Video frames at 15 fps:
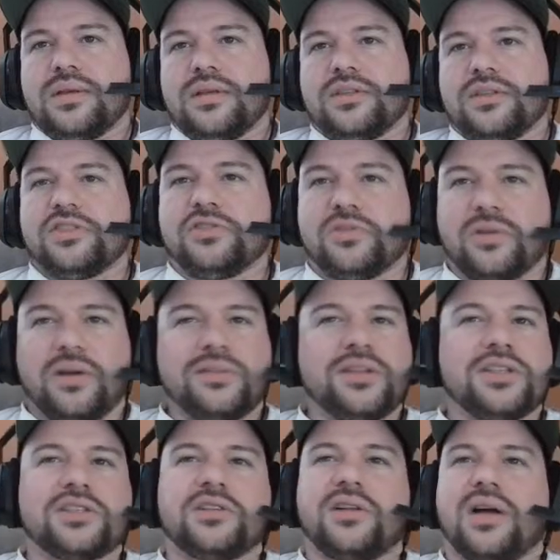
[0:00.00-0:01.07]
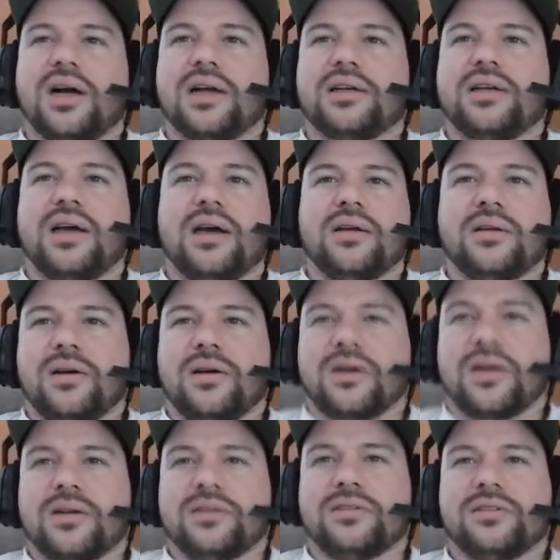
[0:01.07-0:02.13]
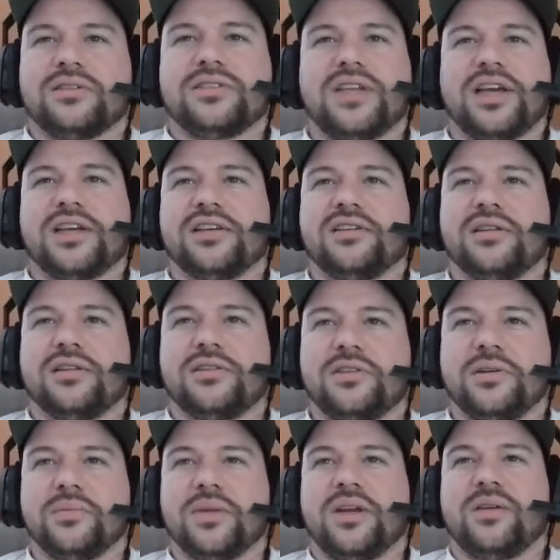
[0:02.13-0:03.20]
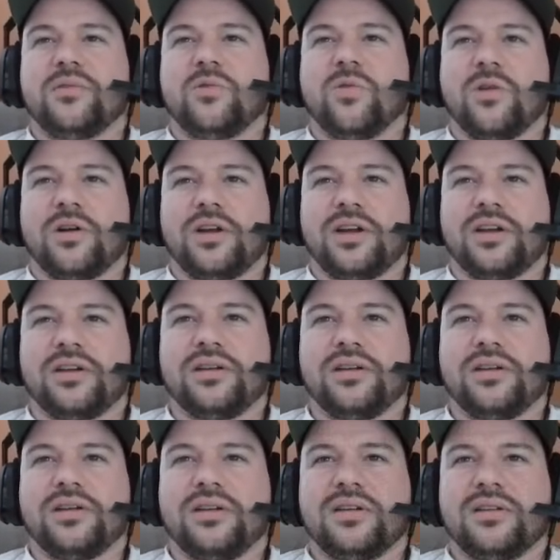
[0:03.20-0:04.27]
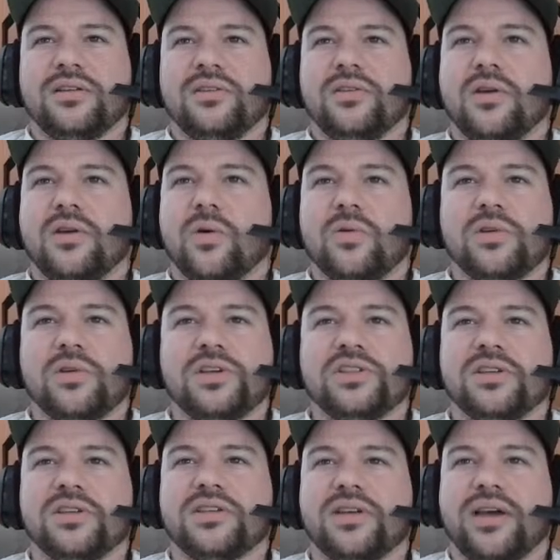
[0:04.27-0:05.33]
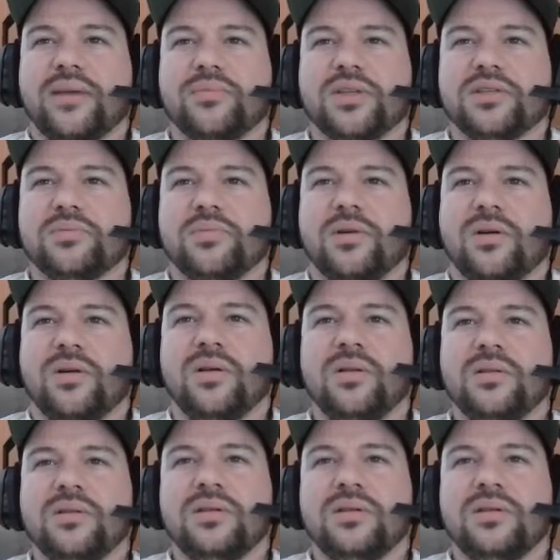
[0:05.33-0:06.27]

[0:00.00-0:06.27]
Just run this clock down, dog. Take it to the 2-minute warning. No reason to snap this ball.